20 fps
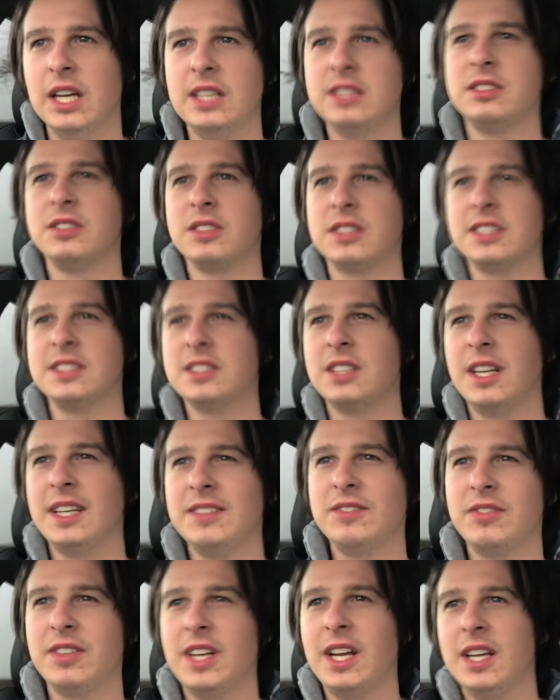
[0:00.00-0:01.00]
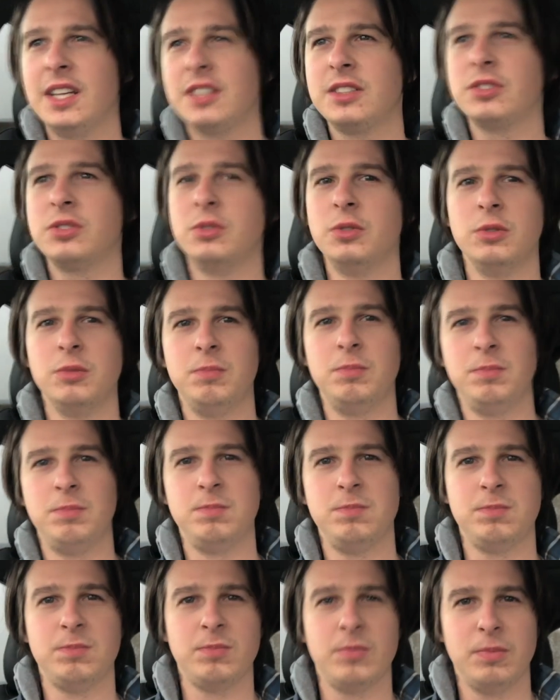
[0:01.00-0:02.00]
It's not designed for that at all.
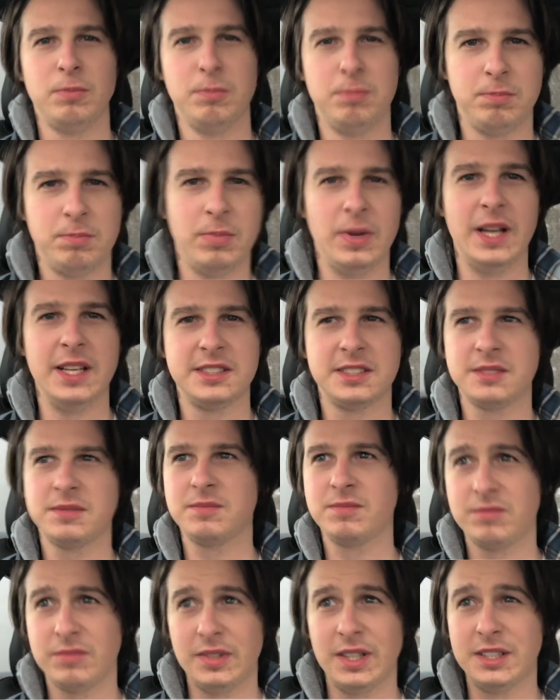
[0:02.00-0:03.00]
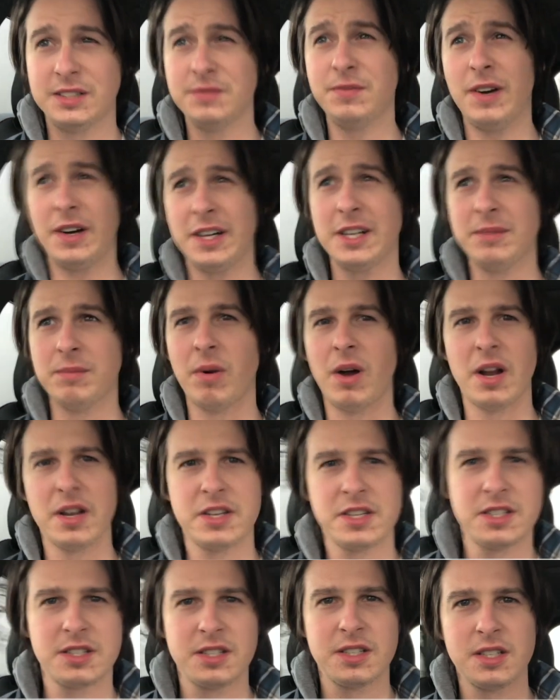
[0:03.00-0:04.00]
It's very
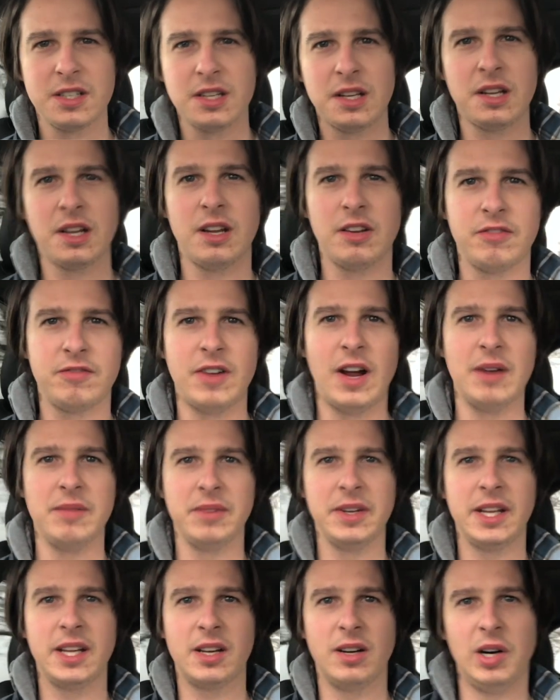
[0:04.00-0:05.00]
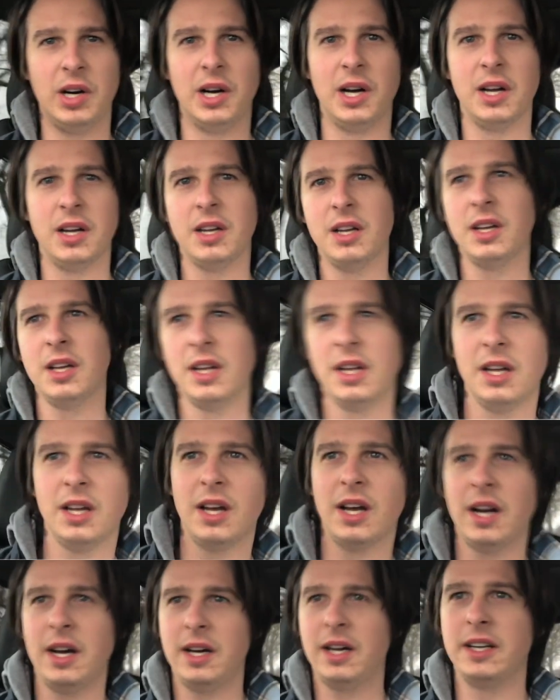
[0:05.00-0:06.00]
much a family car,
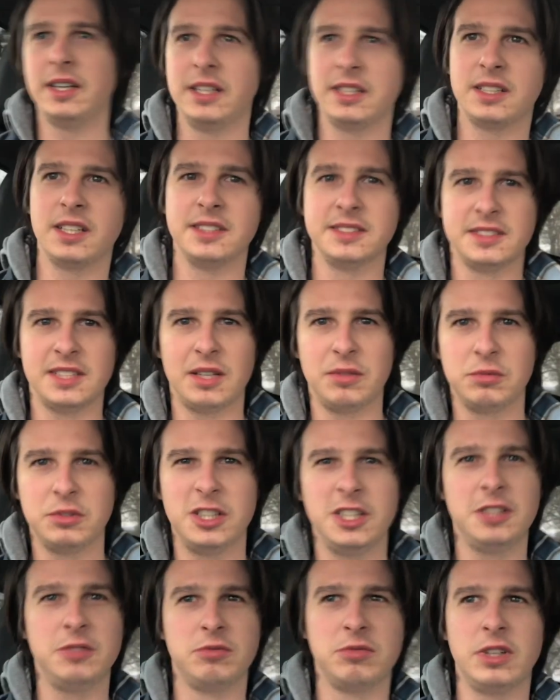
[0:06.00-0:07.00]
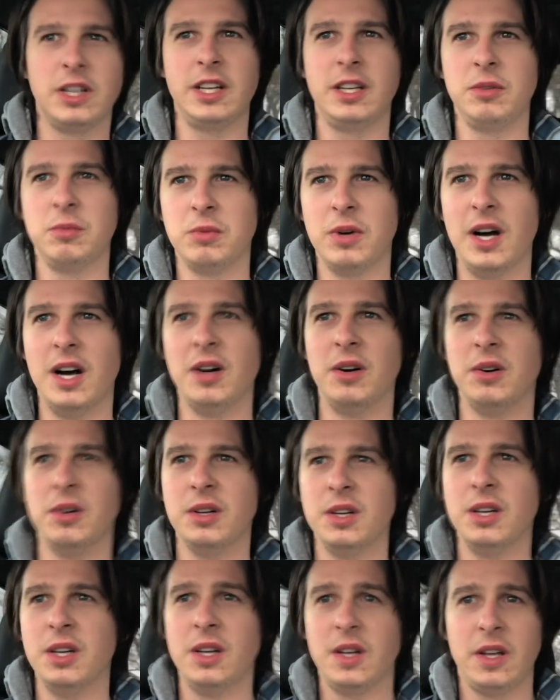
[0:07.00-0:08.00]
and it does that really, really well.
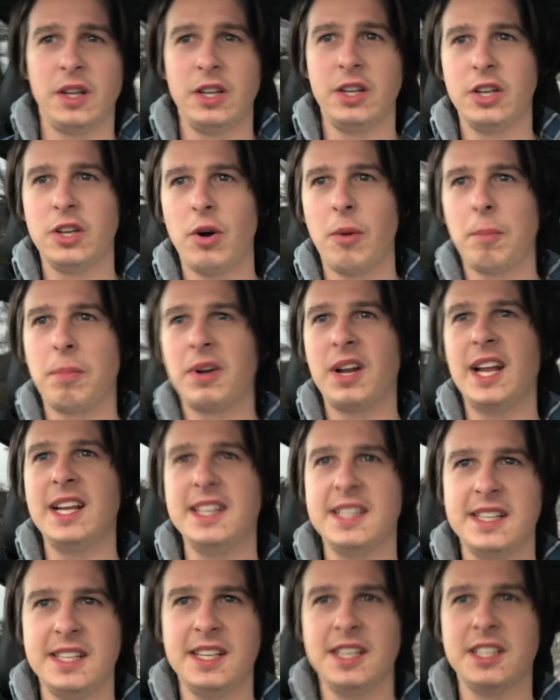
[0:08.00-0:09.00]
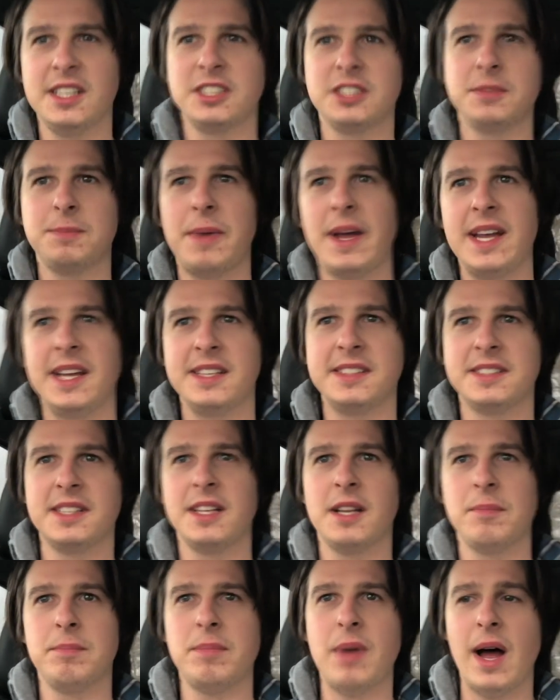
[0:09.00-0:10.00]
You got plenty of space
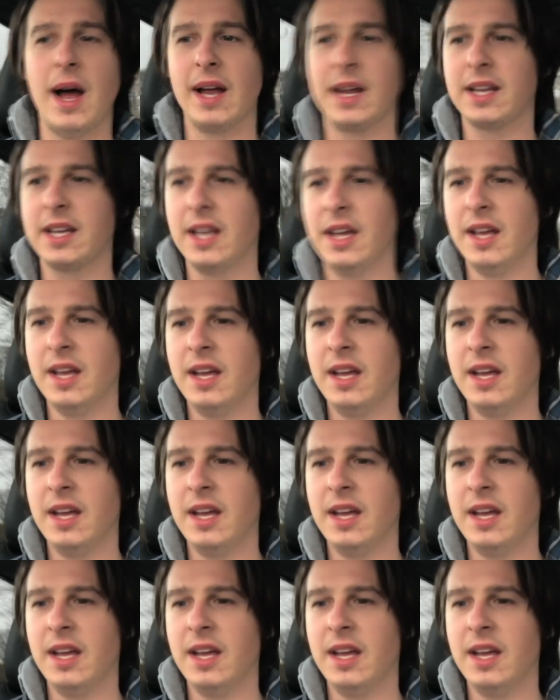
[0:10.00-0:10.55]
in the back.